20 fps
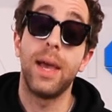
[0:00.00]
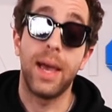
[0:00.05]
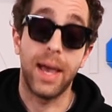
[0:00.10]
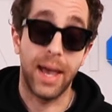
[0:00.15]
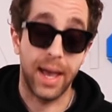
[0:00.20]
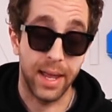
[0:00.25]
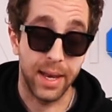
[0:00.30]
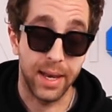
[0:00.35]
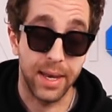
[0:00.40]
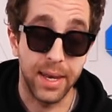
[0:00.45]

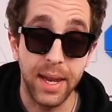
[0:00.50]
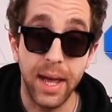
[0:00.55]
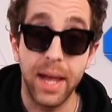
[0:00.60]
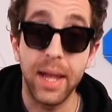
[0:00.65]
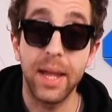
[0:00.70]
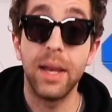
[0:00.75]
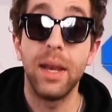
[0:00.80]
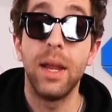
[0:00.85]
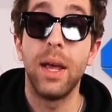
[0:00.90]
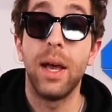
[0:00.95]
At
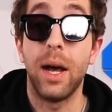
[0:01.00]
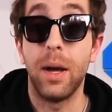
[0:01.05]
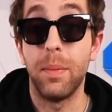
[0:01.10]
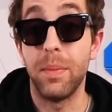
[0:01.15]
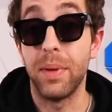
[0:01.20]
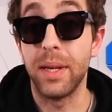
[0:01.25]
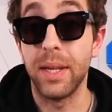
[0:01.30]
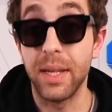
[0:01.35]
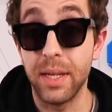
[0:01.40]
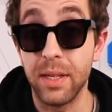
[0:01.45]
night,
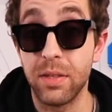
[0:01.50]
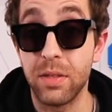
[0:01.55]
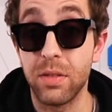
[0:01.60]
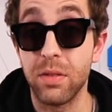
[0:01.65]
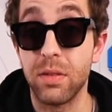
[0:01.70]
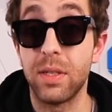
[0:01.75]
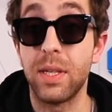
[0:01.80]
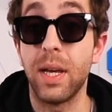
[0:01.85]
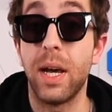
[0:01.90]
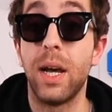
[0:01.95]
I'm in
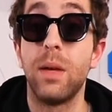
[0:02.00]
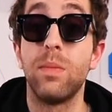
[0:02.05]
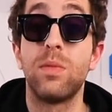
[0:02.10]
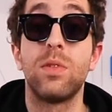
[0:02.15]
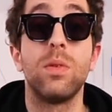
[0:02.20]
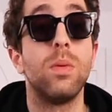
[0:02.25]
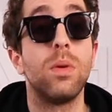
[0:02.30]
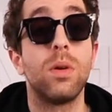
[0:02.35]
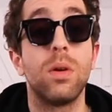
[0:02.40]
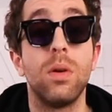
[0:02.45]
Eastern time,
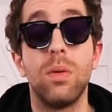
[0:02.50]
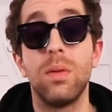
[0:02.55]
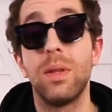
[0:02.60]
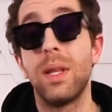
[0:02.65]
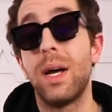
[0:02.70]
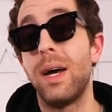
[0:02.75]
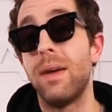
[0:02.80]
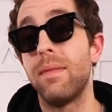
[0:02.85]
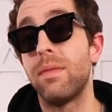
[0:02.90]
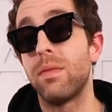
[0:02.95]
so we'll go
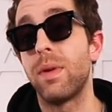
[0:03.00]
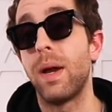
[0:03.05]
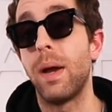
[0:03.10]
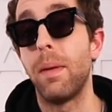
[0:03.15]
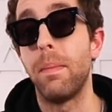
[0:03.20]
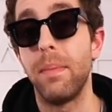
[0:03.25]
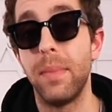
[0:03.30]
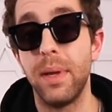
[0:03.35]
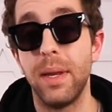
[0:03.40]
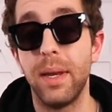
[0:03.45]
live
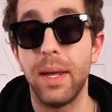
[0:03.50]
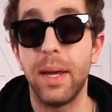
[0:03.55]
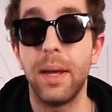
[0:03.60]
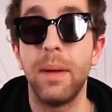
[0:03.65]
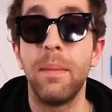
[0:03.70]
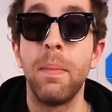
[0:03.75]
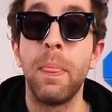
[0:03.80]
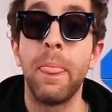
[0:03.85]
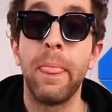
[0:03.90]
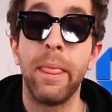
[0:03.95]
around
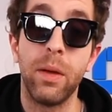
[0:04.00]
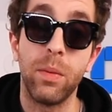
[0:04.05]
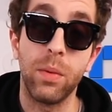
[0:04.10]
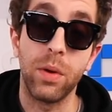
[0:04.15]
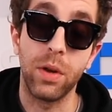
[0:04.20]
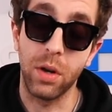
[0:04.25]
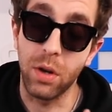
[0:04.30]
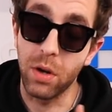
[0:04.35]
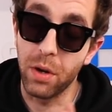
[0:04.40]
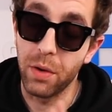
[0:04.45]
midnight. Then we're
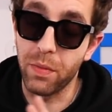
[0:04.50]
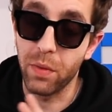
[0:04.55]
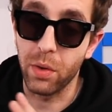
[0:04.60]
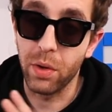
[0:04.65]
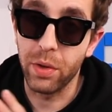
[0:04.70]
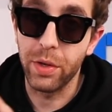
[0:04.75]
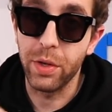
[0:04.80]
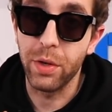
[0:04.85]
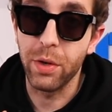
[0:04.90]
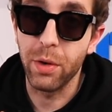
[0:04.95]
gonna go for
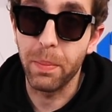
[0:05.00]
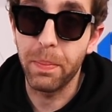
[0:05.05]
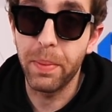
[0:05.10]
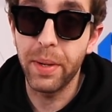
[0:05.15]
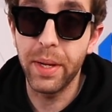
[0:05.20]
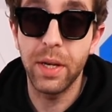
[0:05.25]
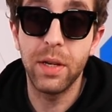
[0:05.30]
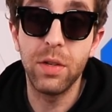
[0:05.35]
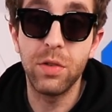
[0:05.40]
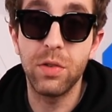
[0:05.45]
all the
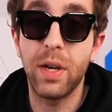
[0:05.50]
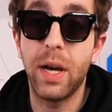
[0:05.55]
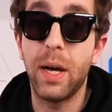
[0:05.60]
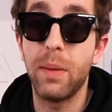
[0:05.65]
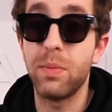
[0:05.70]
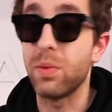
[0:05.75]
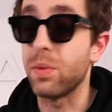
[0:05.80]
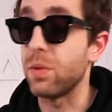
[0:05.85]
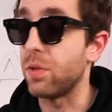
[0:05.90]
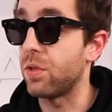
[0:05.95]
European
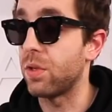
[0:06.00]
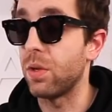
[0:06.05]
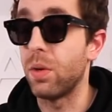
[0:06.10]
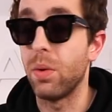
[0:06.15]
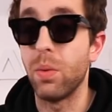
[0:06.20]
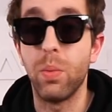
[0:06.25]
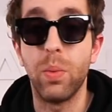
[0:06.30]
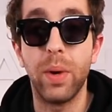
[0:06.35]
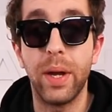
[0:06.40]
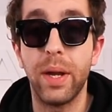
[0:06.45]
drops. We're just
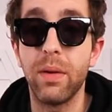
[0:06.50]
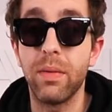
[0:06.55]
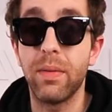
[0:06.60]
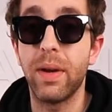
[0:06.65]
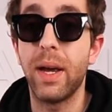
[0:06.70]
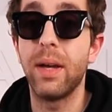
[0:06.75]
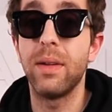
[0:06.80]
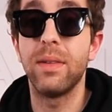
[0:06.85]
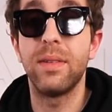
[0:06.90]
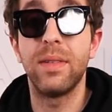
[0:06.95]
gonna wait
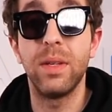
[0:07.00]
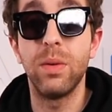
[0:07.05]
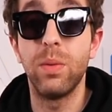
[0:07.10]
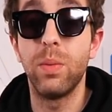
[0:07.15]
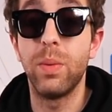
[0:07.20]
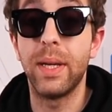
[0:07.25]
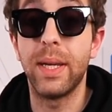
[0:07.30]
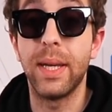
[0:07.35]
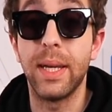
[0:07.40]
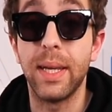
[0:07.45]
around, see what
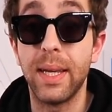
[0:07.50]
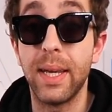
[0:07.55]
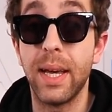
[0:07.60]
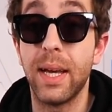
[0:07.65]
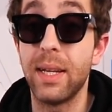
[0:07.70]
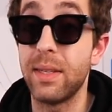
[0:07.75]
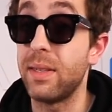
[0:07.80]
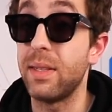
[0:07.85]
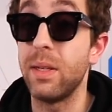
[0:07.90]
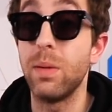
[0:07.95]
we can
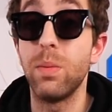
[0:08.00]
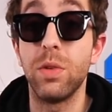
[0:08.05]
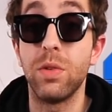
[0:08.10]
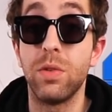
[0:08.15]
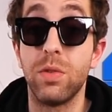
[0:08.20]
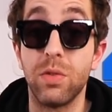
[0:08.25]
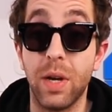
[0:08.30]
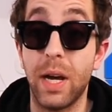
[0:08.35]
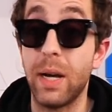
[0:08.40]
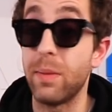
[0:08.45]
get, see what
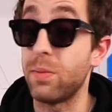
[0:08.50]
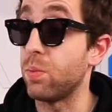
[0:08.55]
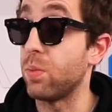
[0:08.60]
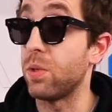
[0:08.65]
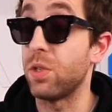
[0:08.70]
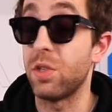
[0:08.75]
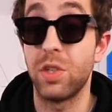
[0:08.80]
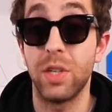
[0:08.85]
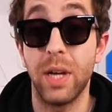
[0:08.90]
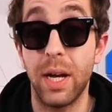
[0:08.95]
drops,
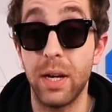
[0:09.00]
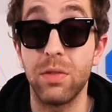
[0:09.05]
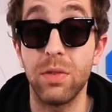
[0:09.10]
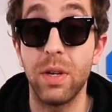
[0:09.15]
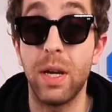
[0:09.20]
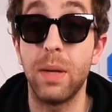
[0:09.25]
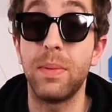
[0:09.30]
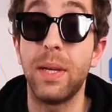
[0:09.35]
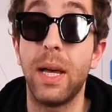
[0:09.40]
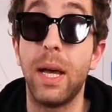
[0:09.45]
what shock
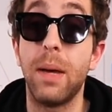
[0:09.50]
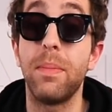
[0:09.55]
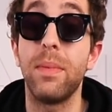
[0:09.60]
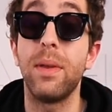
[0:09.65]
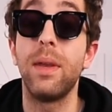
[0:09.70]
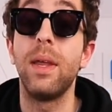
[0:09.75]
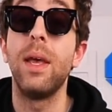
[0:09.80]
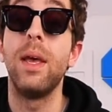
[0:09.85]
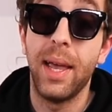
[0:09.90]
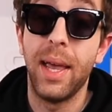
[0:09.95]
drops
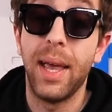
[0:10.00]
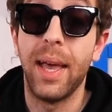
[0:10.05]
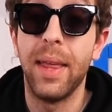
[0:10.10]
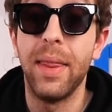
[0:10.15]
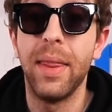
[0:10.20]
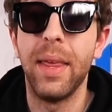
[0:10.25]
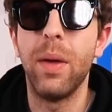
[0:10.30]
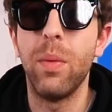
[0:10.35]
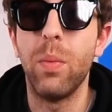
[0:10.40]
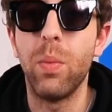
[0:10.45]
happen,
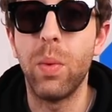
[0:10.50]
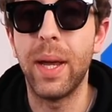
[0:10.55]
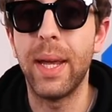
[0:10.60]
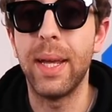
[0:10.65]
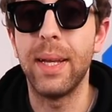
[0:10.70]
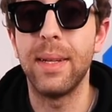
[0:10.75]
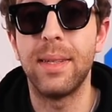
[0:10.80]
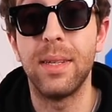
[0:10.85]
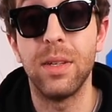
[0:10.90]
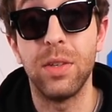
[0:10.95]
and then
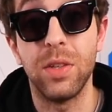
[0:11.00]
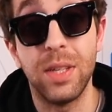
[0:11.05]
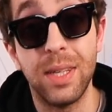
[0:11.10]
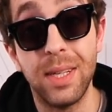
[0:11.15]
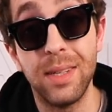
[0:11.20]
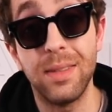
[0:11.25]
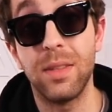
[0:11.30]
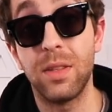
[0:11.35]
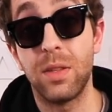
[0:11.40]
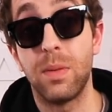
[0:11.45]
wait till
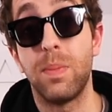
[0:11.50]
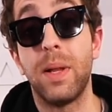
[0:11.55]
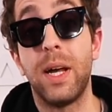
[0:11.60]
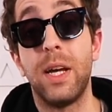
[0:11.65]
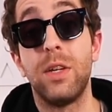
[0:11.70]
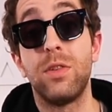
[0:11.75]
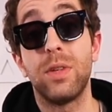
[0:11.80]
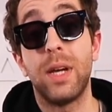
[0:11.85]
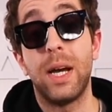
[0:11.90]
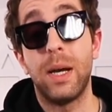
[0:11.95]
Yeezy
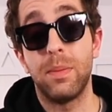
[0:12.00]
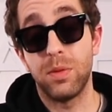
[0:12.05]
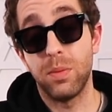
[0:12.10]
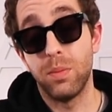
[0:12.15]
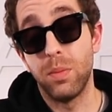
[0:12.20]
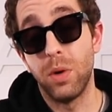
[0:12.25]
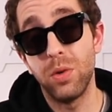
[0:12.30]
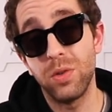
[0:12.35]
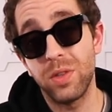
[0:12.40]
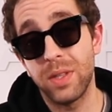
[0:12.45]
Supply drops,
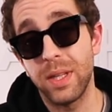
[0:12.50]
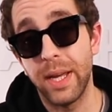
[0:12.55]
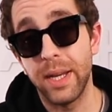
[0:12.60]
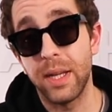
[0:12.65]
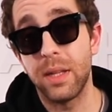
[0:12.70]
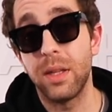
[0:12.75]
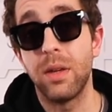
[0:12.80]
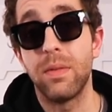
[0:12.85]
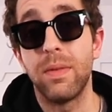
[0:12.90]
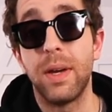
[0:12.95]
most
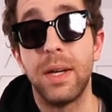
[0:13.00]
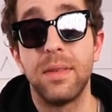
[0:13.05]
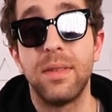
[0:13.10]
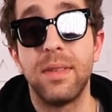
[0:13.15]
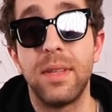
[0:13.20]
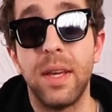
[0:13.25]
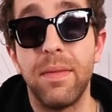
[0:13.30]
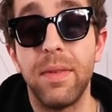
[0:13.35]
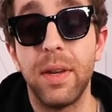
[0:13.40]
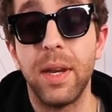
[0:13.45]
likely around
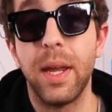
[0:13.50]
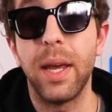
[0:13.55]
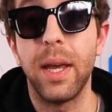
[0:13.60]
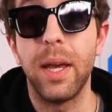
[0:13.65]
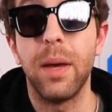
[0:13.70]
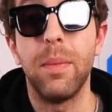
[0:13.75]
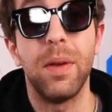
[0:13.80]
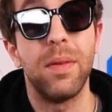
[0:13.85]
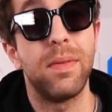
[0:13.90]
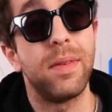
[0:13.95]
7
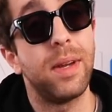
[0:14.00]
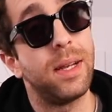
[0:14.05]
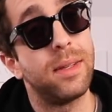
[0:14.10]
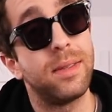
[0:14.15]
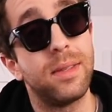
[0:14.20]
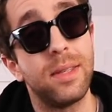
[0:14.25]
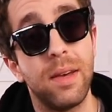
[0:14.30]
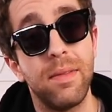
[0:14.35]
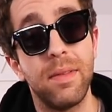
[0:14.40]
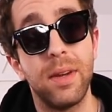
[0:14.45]
a.m., if not
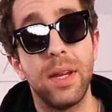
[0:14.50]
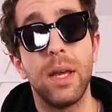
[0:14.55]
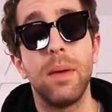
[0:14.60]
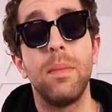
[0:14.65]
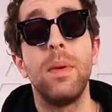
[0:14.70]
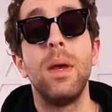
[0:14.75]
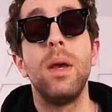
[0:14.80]
7 a.m.,